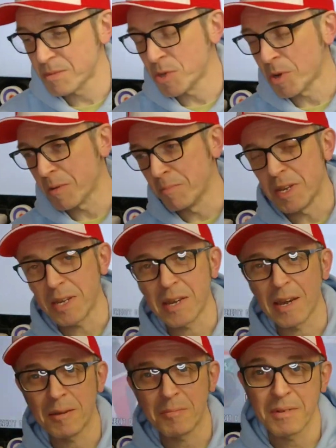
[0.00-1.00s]
type mini
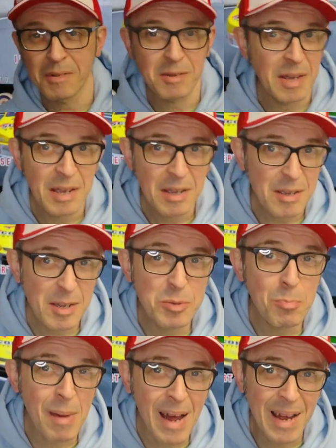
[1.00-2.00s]
game. It's
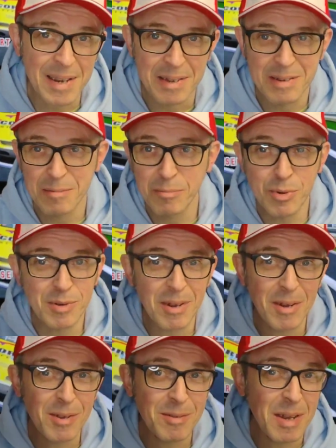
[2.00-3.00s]
mad, but
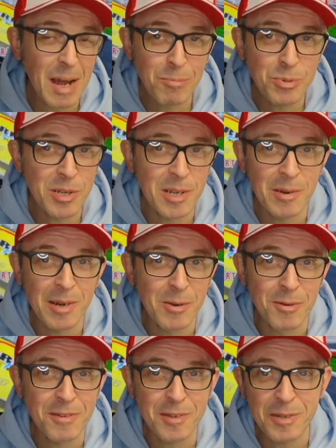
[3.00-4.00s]
I absolutely
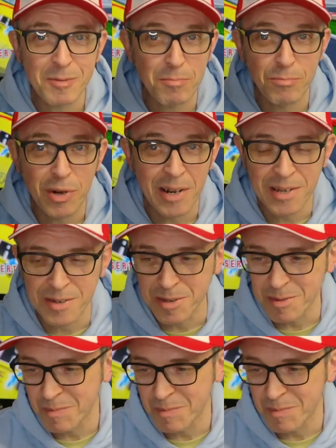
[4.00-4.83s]
love it. Brilliant.